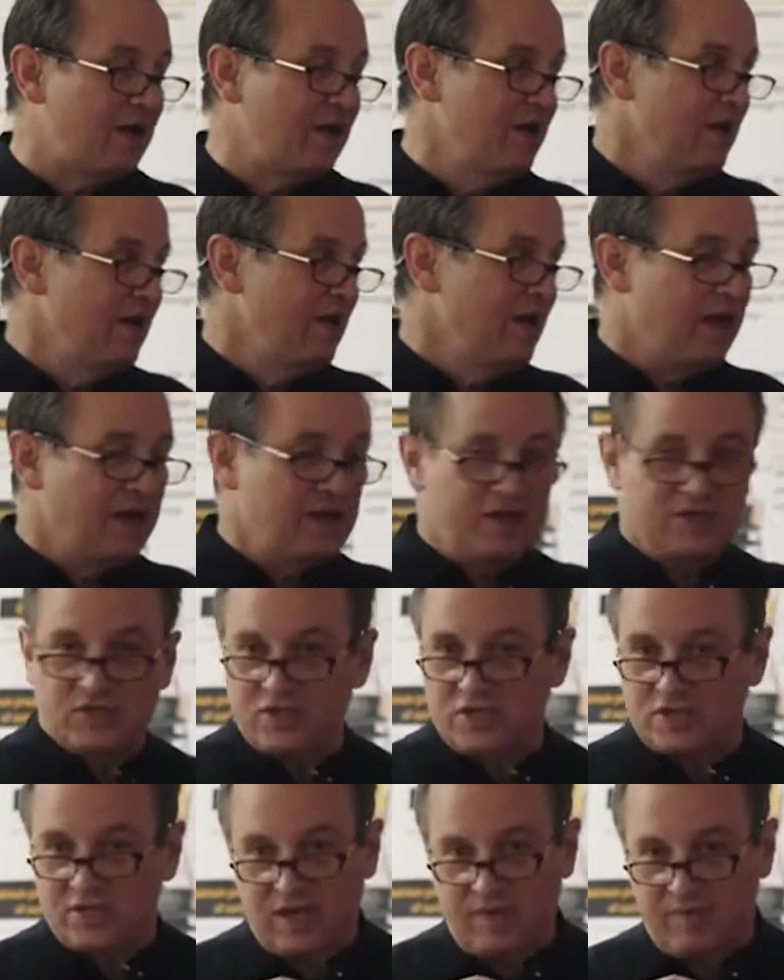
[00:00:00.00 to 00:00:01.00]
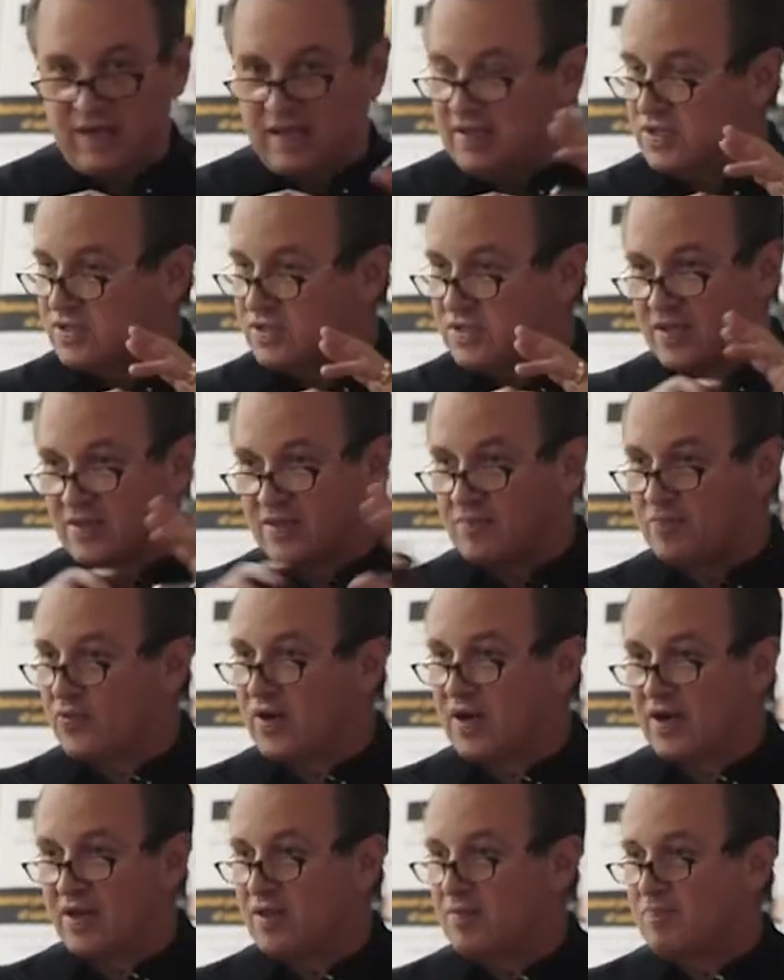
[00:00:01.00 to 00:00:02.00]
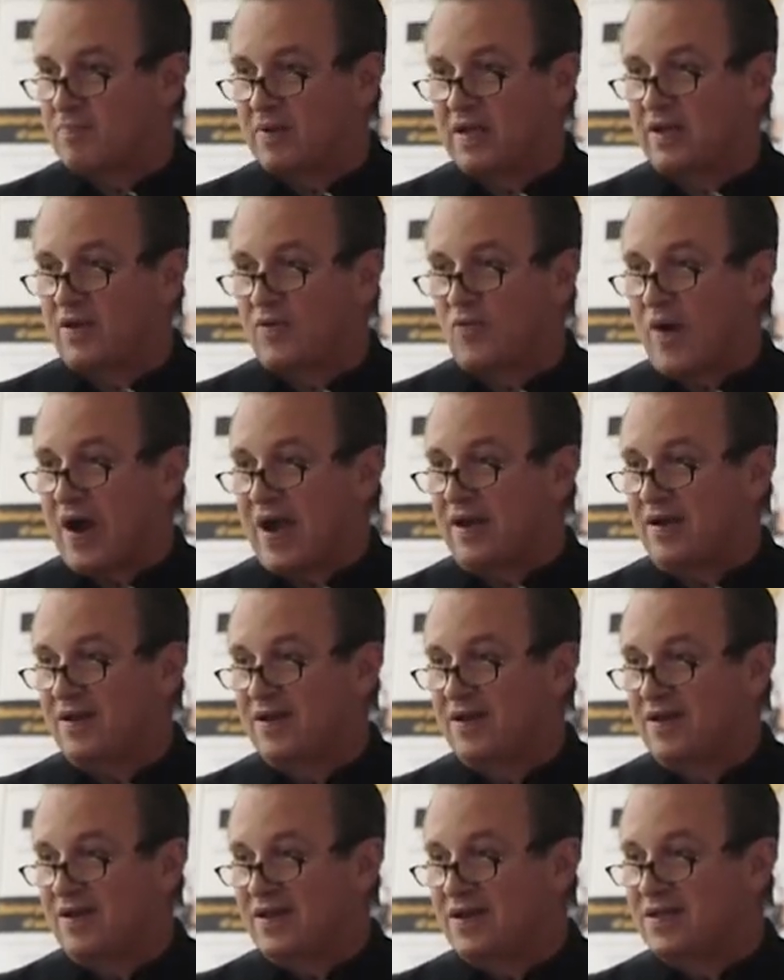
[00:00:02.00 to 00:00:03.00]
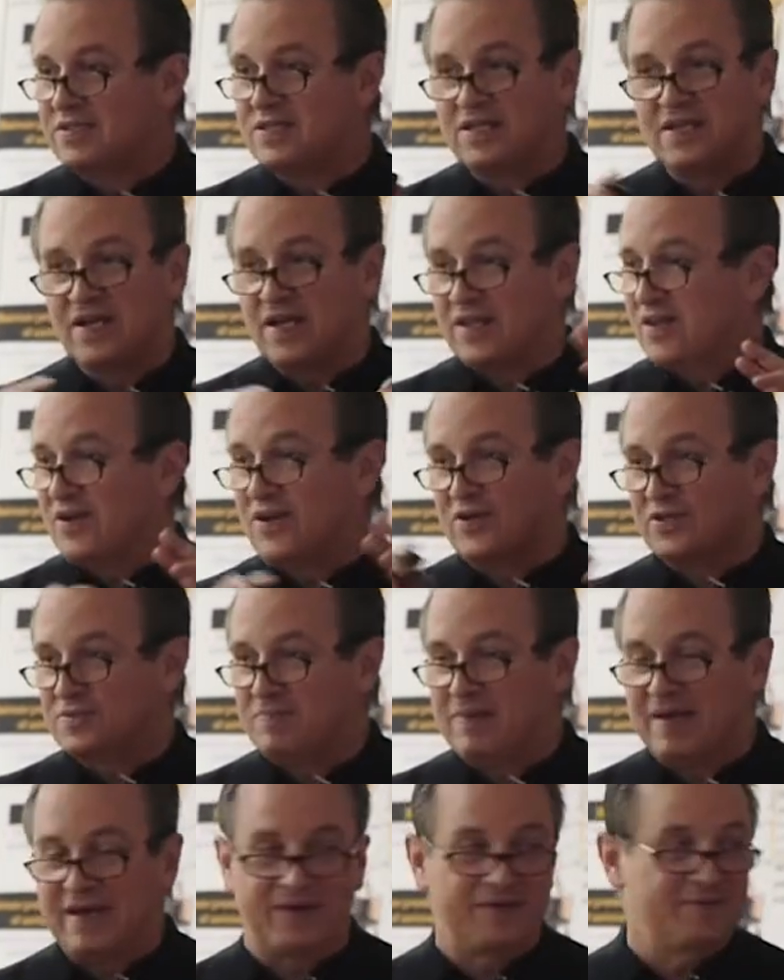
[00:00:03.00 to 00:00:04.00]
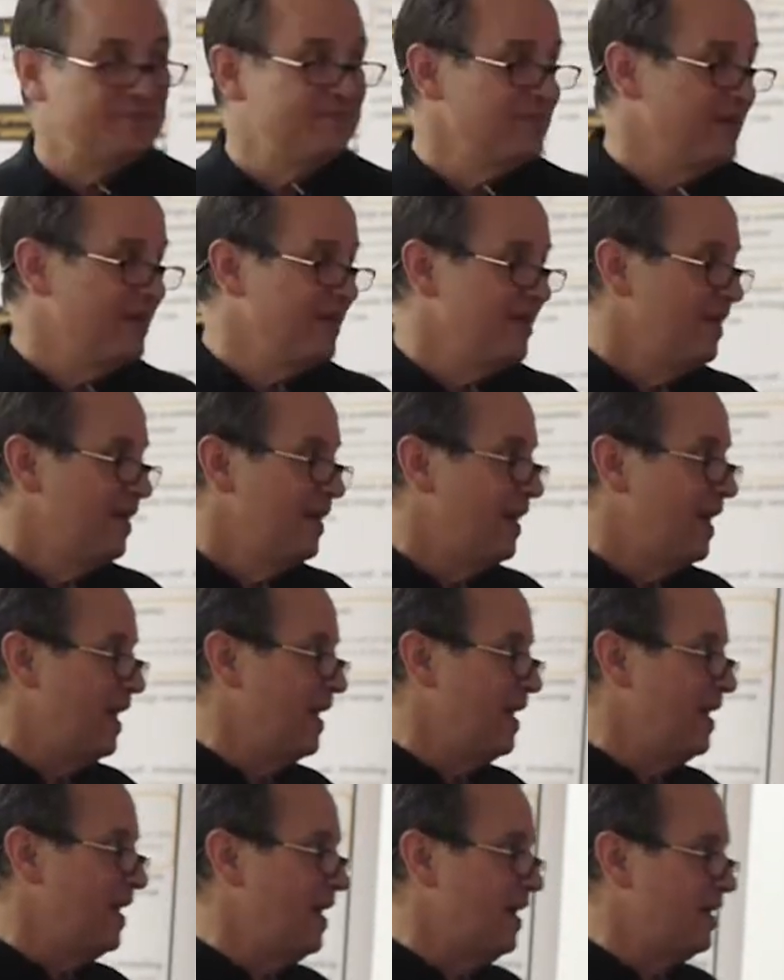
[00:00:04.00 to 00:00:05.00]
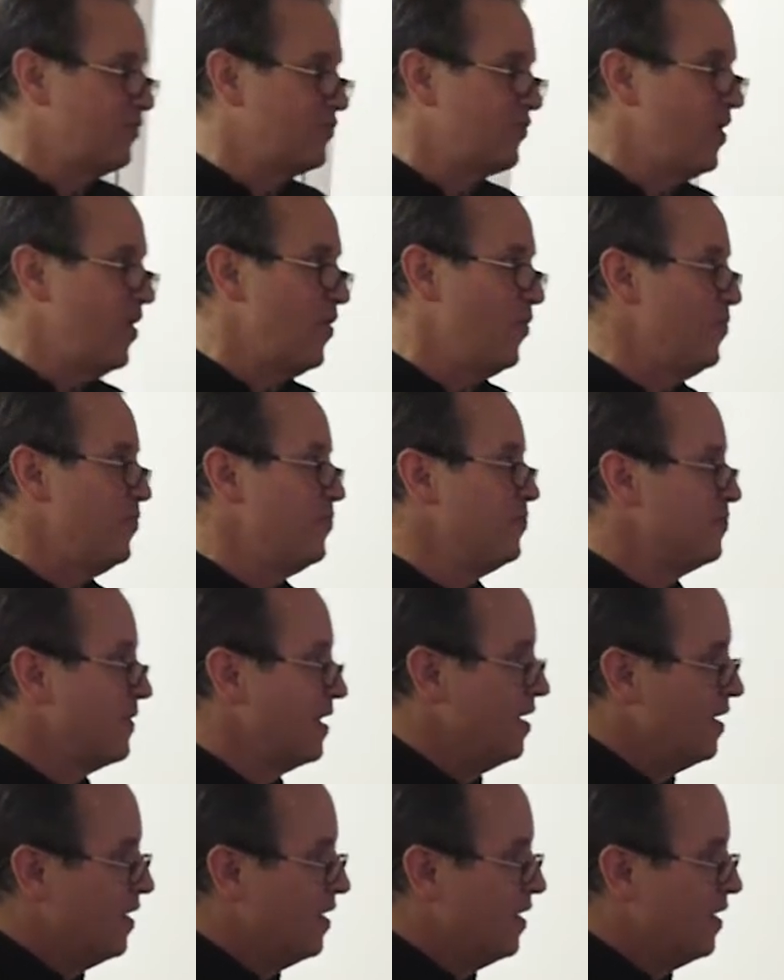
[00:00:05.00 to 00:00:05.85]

Rock. And he used to say, man, there's nothing prettier than pink and white. He said, nothing looks better. And so